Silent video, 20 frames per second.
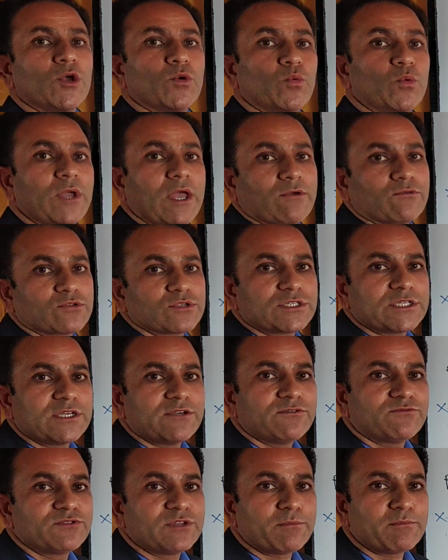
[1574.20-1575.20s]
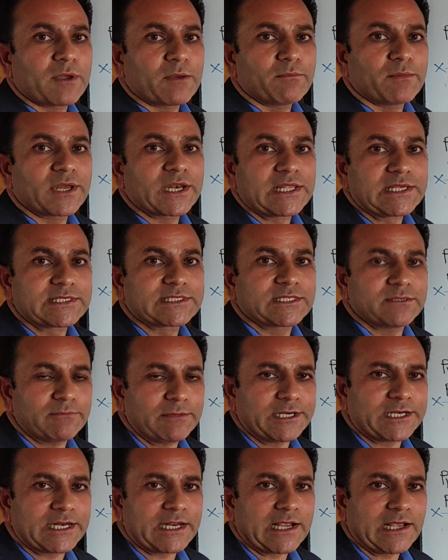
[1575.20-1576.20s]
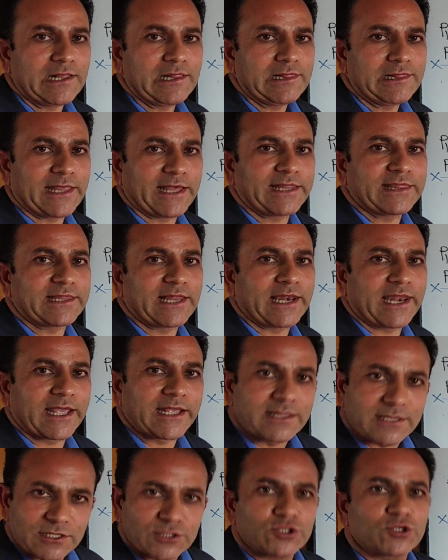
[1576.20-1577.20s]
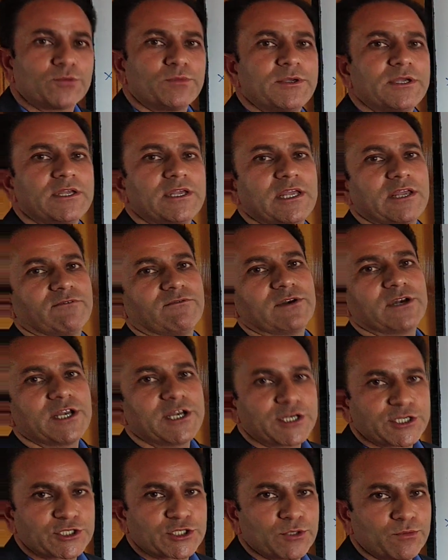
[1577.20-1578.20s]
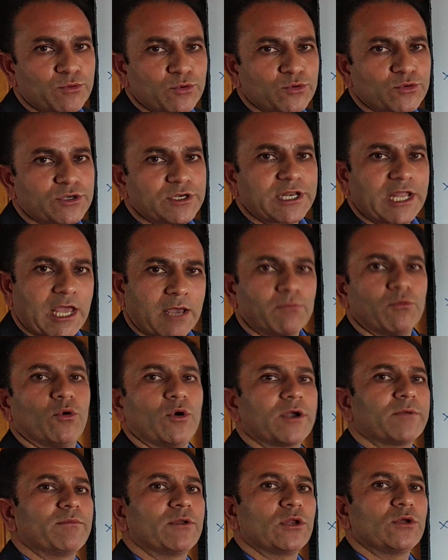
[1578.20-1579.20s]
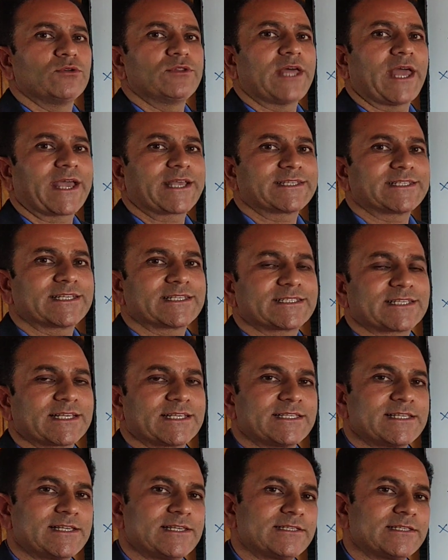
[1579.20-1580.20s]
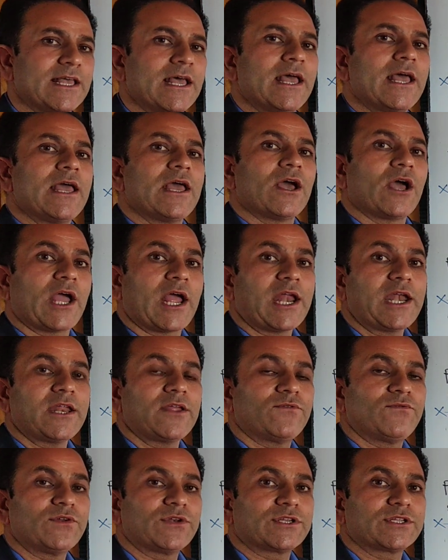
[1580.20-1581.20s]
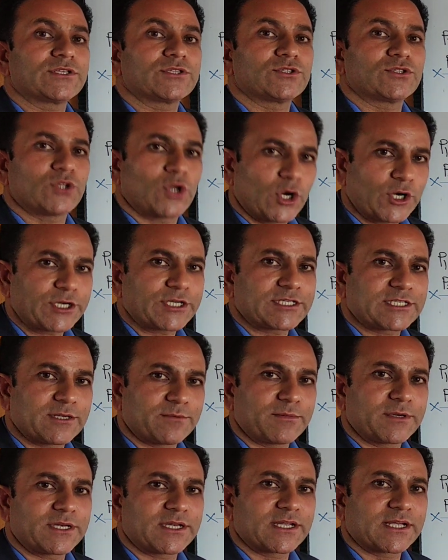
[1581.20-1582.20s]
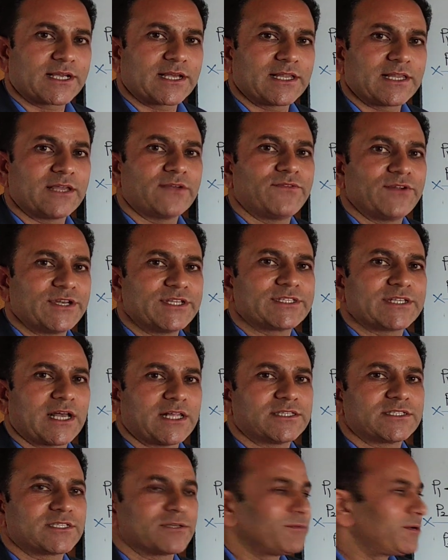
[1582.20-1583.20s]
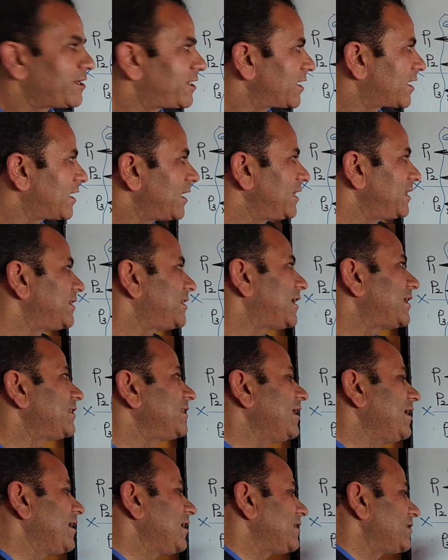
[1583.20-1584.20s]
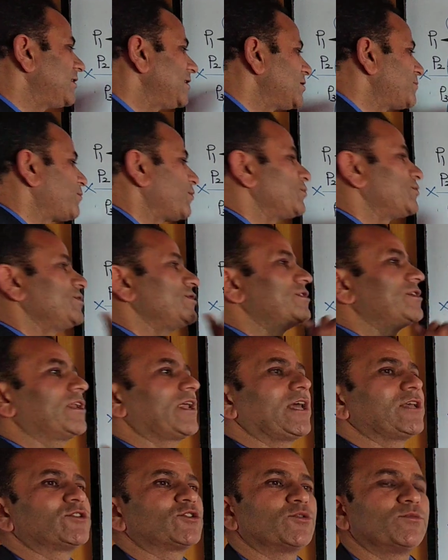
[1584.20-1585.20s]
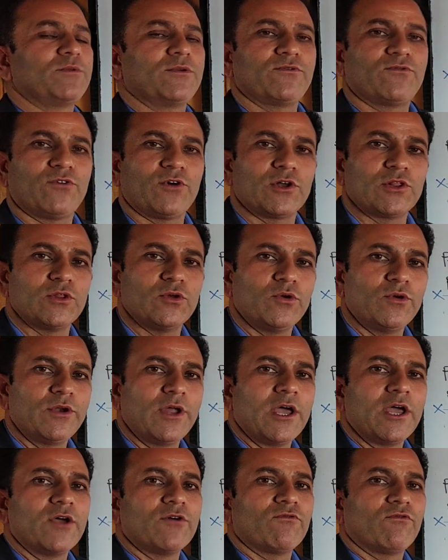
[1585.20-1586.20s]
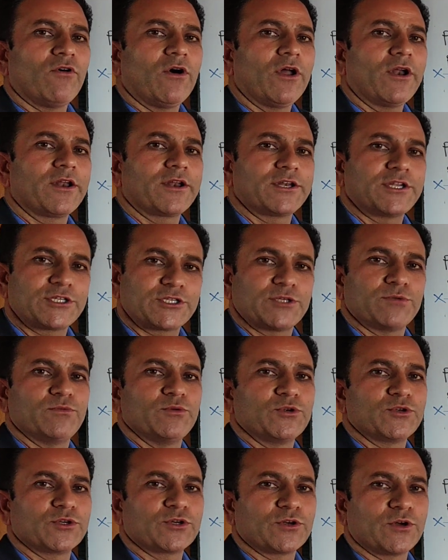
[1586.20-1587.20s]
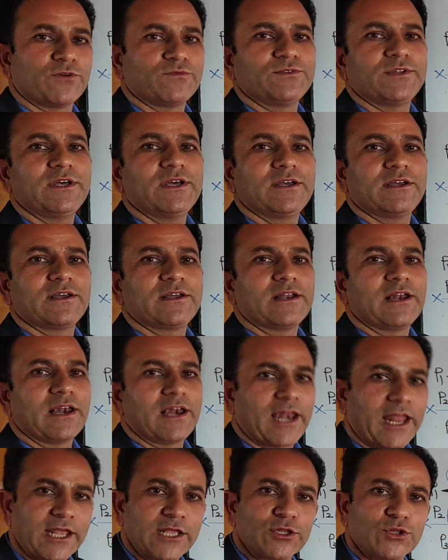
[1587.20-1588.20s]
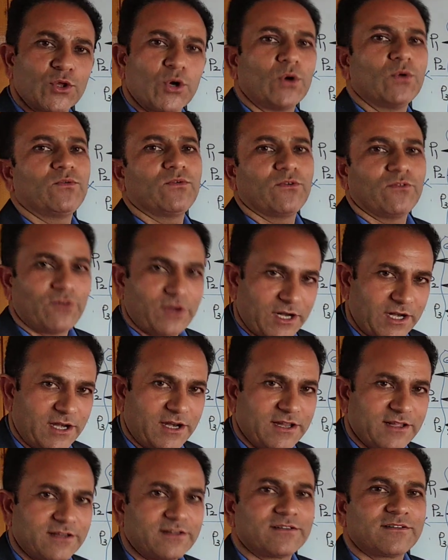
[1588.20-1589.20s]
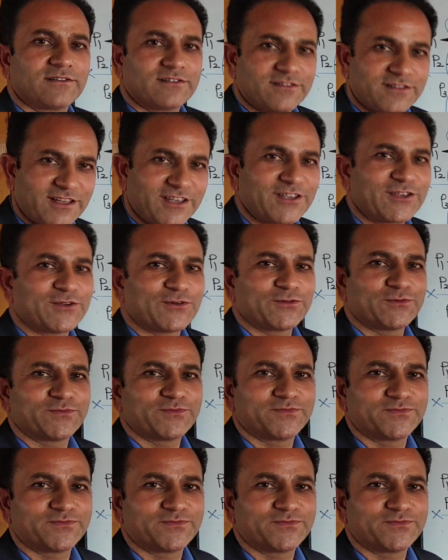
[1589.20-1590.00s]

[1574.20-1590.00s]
We have to see if the member is symmetrical then the length is to be evenly distributed above and below the x-axis and if it is not symmetrical, if it is unsymmetrical then this procedure has to be followed for distribution of the length of weld. Thank you.